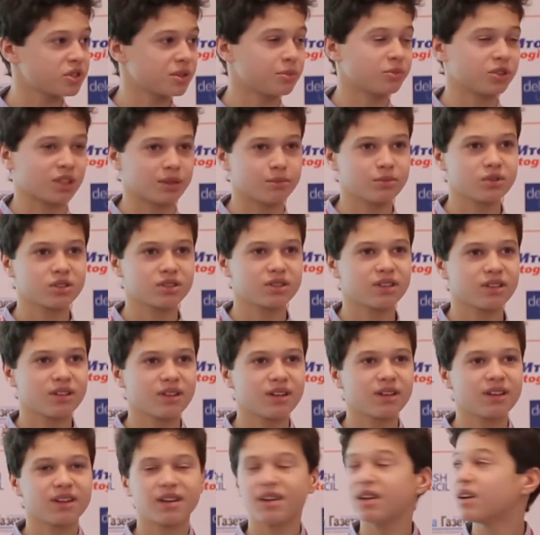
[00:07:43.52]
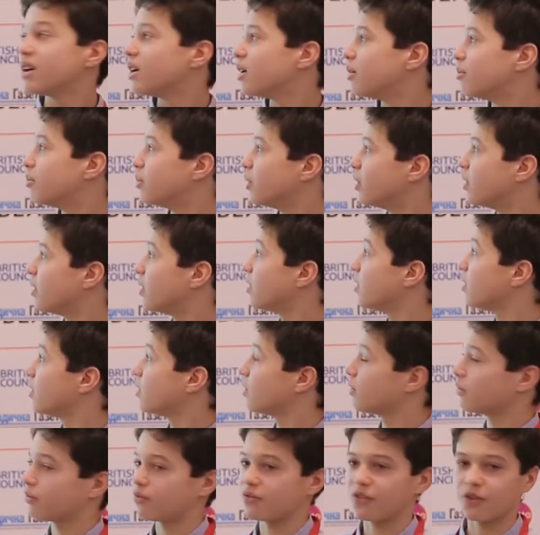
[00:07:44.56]
sometimes, but
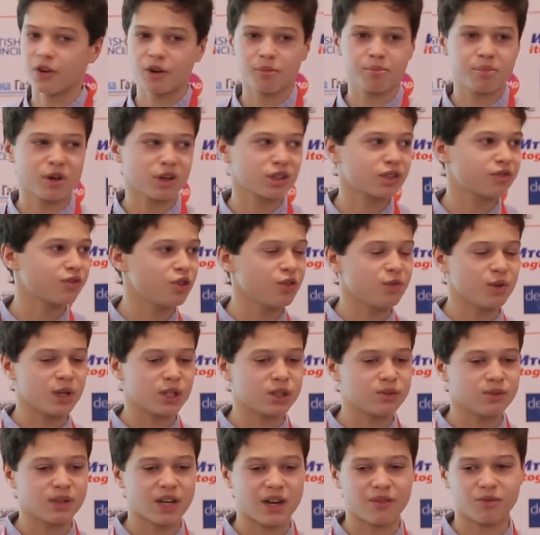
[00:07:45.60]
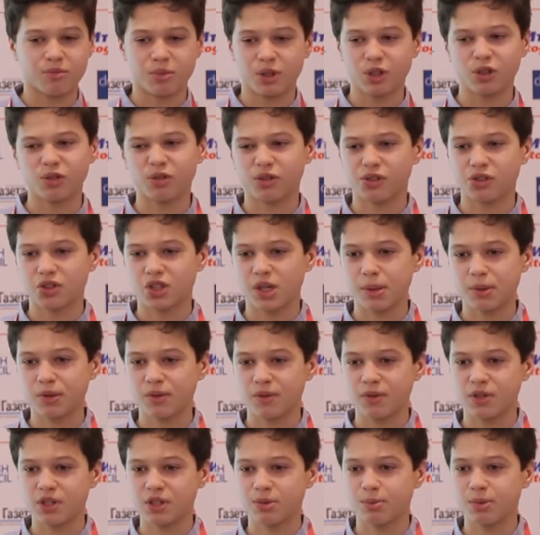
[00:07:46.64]
for the past few weeks we haven't been going on trips,
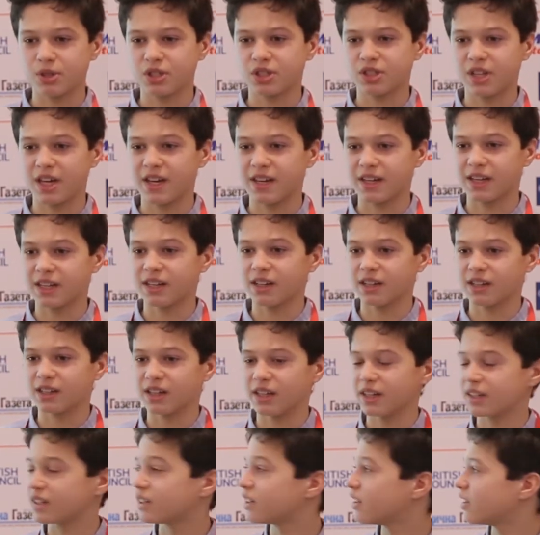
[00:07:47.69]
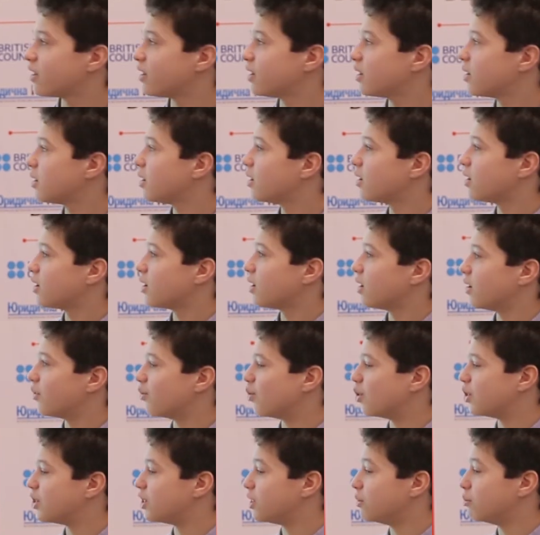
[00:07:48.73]
so we just be staying in and like
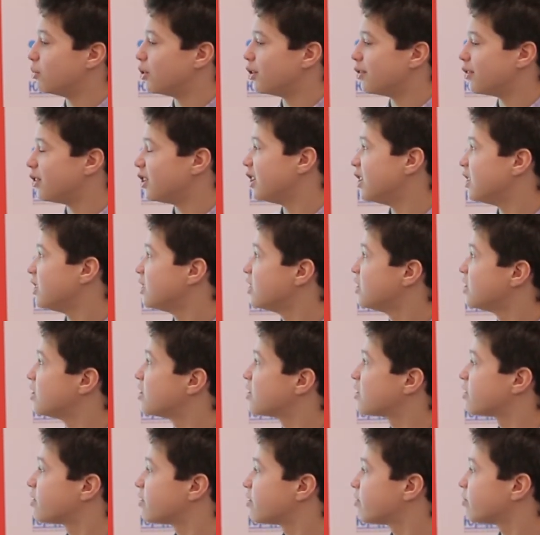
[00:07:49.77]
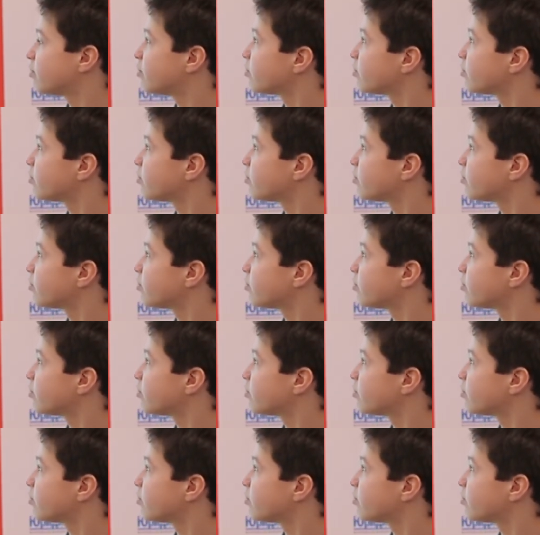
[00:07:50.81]
watching movies.